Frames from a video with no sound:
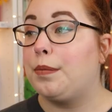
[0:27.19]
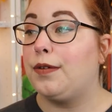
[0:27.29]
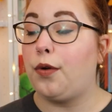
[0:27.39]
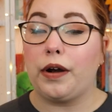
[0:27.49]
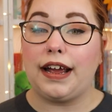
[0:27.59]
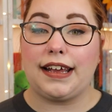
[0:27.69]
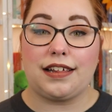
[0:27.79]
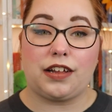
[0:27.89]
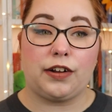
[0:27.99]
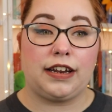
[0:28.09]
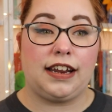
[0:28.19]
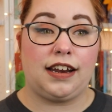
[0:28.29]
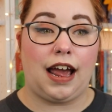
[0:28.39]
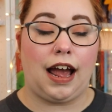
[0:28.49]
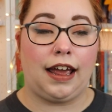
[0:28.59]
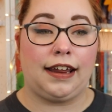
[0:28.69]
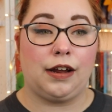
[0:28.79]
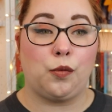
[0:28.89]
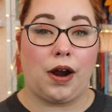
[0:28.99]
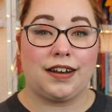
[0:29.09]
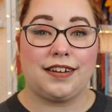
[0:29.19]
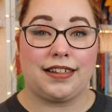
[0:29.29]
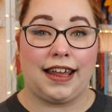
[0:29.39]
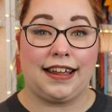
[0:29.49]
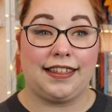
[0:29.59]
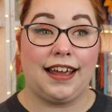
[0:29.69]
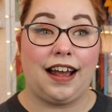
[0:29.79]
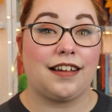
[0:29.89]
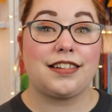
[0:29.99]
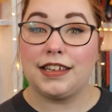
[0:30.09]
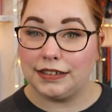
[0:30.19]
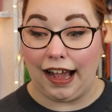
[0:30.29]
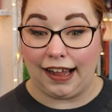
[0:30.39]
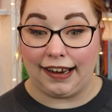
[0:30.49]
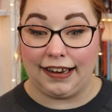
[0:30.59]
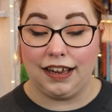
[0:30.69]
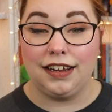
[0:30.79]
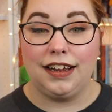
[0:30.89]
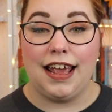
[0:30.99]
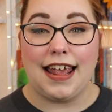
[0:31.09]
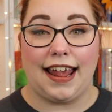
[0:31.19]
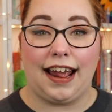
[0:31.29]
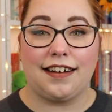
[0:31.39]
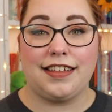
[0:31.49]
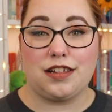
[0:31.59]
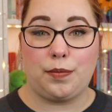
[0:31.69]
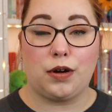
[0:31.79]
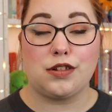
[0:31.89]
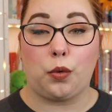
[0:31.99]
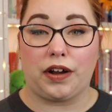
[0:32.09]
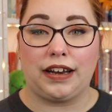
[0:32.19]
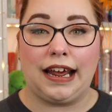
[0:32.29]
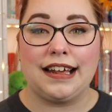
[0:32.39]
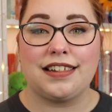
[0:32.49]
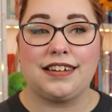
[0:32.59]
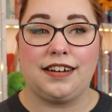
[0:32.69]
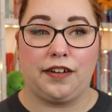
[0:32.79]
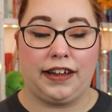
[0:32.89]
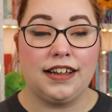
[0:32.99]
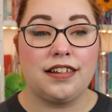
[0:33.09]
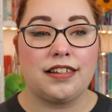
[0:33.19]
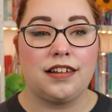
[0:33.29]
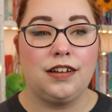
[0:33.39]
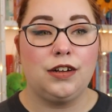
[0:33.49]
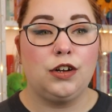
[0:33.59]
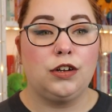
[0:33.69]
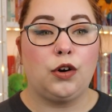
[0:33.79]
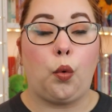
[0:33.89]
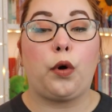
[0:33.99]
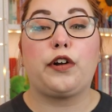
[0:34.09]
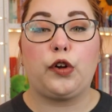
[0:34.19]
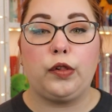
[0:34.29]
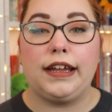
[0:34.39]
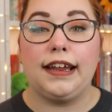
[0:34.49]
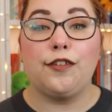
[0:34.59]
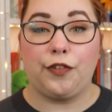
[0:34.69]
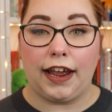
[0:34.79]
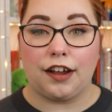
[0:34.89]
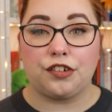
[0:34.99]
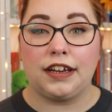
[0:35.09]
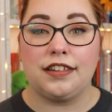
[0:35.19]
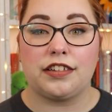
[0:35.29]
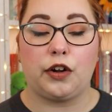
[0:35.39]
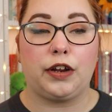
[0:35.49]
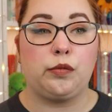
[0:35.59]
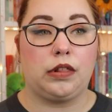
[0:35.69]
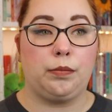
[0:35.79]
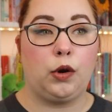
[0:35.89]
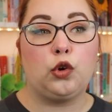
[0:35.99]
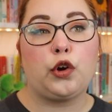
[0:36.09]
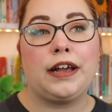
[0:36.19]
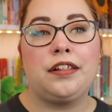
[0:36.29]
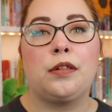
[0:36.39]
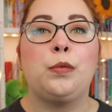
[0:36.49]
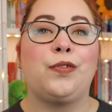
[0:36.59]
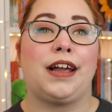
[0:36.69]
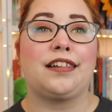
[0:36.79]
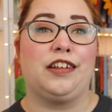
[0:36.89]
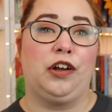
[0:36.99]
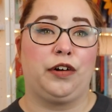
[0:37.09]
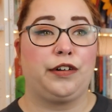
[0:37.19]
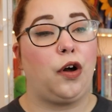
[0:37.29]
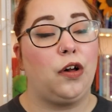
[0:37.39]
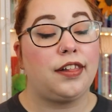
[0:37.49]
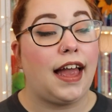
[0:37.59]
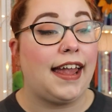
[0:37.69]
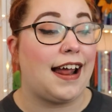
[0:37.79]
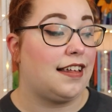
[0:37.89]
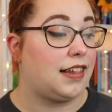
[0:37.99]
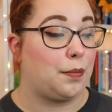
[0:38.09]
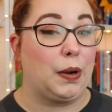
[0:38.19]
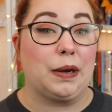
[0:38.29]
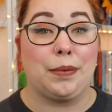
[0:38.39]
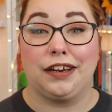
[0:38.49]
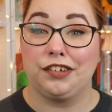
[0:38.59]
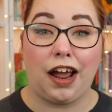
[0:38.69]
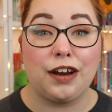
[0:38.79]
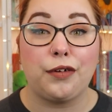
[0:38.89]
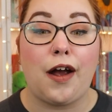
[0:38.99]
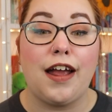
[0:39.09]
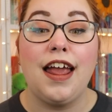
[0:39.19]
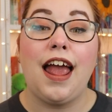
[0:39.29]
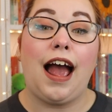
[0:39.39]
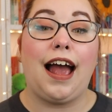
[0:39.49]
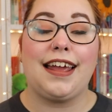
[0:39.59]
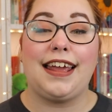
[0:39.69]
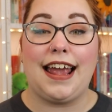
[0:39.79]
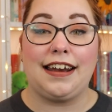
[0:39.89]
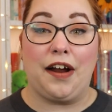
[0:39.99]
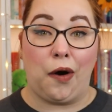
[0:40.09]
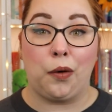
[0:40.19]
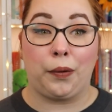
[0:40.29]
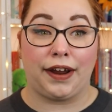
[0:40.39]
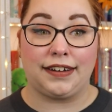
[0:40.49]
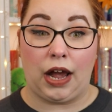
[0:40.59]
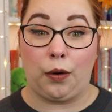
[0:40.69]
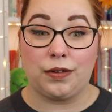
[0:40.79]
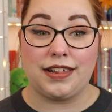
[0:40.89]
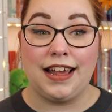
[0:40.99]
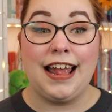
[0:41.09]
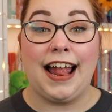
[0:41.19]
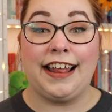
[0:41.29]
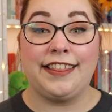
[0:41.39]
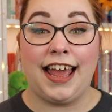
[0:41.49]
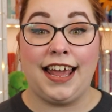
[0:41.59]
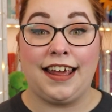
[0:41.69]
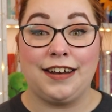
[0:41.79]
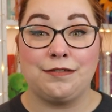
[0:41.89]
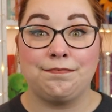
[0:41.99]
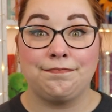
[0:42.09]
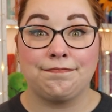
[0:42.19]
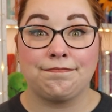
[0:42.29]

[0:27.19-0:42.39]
Before I get started, I wanted to say that I have these books organized in a nice, orderly fashion, starting with middle grades and moving on to young adult. I had it separated by genre. I had it all worked out. And then,